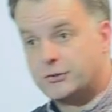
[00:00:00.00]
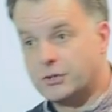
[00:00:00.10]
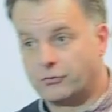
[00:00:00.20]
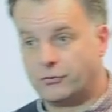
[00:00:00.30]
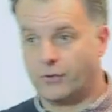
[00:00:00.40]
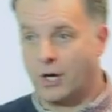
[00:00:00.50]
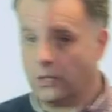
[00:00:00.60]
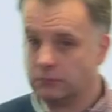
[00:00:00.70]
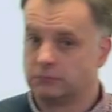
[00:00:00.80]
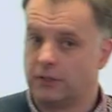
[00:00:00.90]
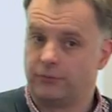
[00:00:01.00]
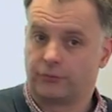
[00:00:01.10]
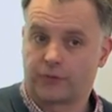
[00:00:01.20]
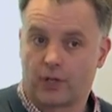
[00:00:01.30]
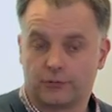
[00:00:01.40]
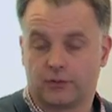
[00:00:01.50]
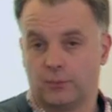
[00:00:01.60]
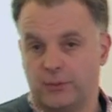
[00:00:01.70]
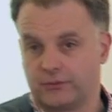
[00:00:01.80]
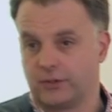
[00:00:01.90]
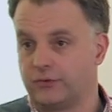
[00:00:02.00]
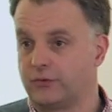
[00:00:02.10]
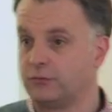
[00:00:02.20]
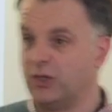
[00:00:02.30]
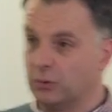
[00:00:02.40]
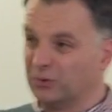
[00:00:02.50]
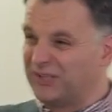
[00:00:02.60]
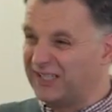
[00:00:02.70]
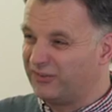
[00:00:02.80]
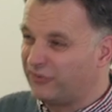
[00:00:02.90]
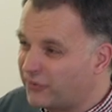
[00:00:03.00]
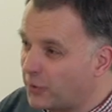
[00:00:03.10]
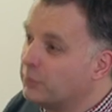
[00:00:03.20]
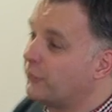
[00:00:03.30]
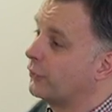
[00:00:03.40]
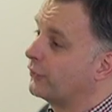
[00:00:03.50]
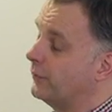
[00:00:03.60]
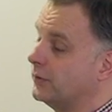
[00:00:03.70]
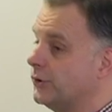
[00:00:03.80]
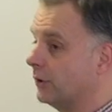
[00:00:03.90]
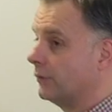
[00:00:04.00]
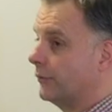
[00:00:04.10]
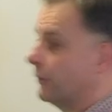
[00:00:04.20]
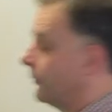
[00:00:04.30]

Chances are, if you're starting a business, you will need some sort of insurance at